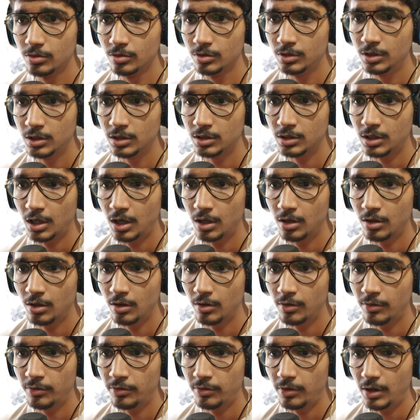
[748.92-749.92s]
use these
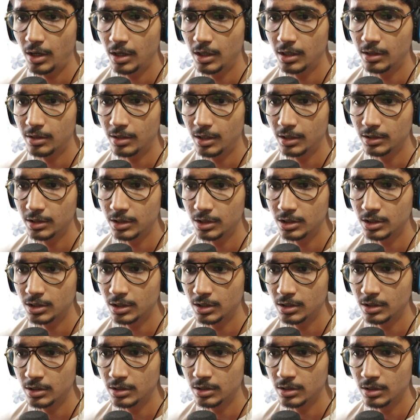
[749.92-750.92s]
kind of fire
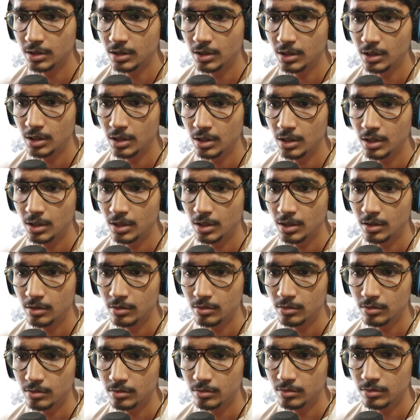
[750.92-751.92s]
transitions
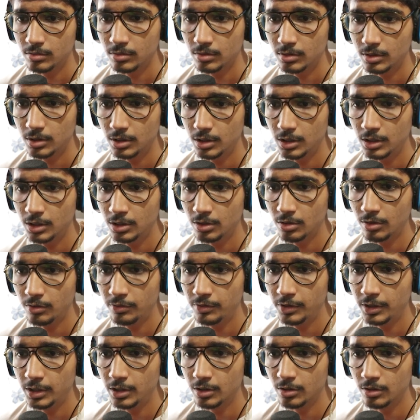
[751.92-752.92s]
in
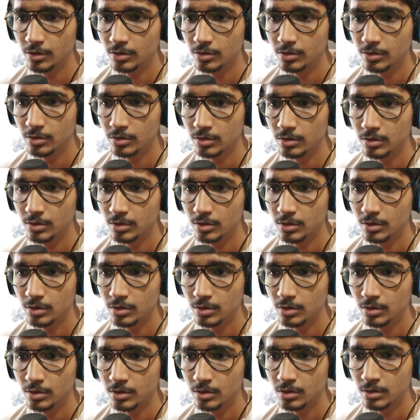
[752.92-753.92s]
your videos,
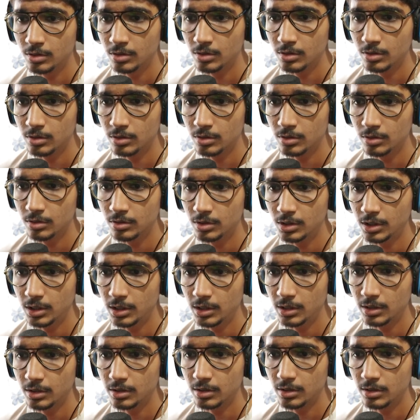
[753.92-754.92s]
you
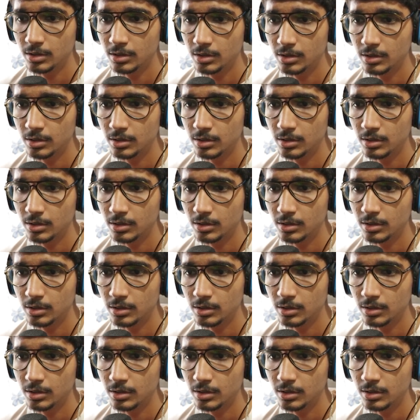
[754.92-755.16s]
see,